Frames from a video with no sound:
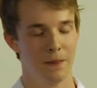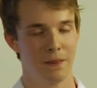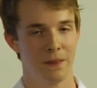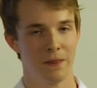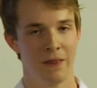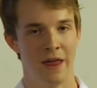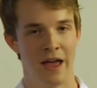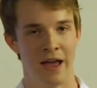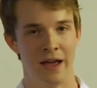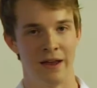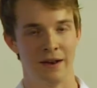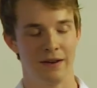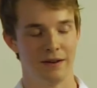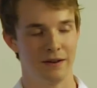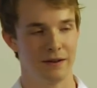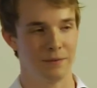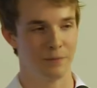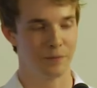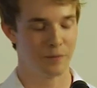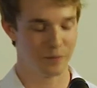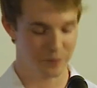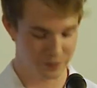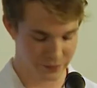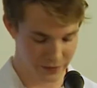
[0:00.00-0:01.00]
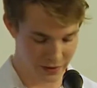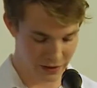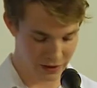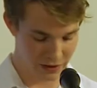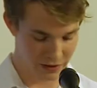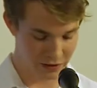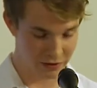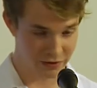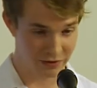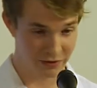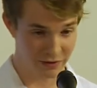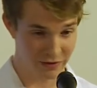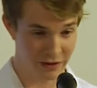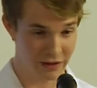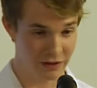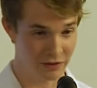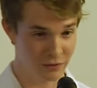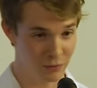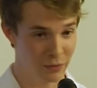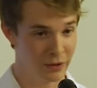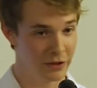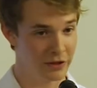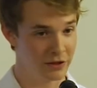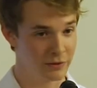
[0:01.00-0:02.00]
that
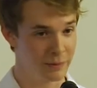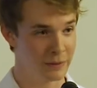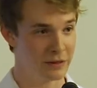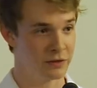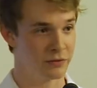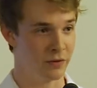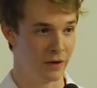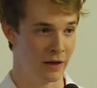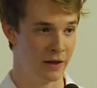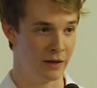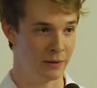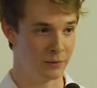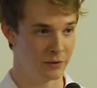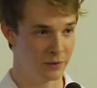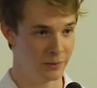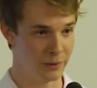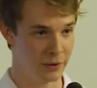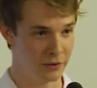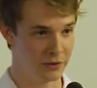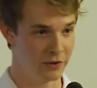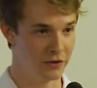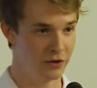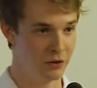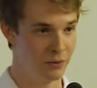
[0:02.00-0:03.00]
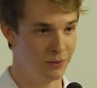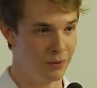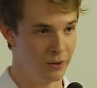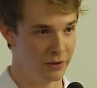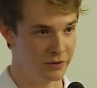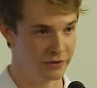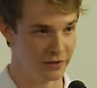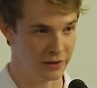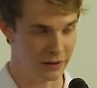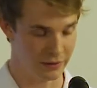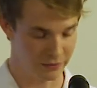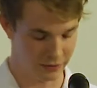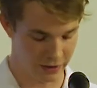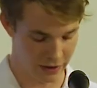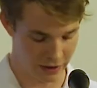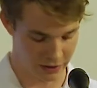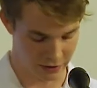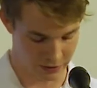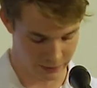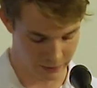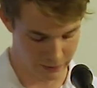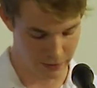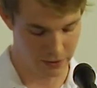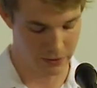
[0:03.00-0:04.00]
really speaks volumes about the 2 points that I've
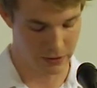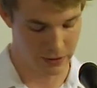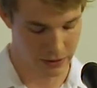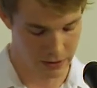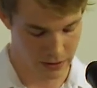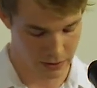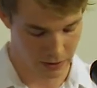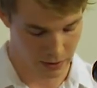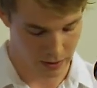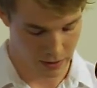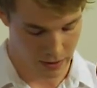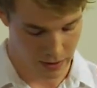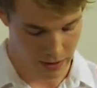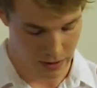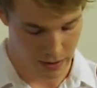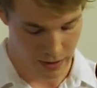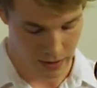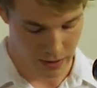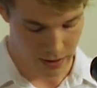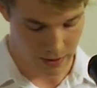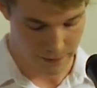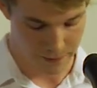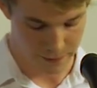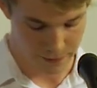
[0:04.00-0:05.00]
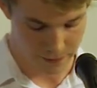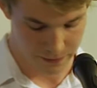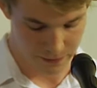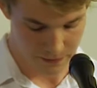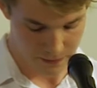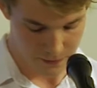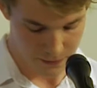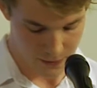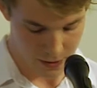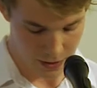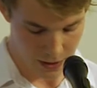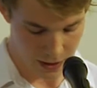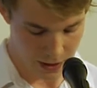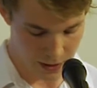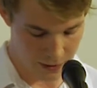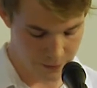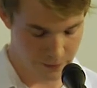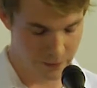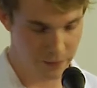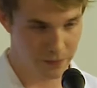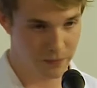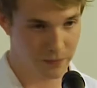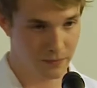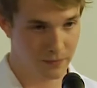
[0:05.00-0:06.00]
talked about.
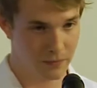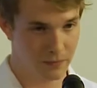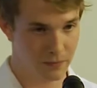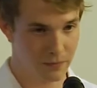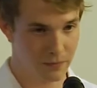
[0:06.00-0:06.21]
When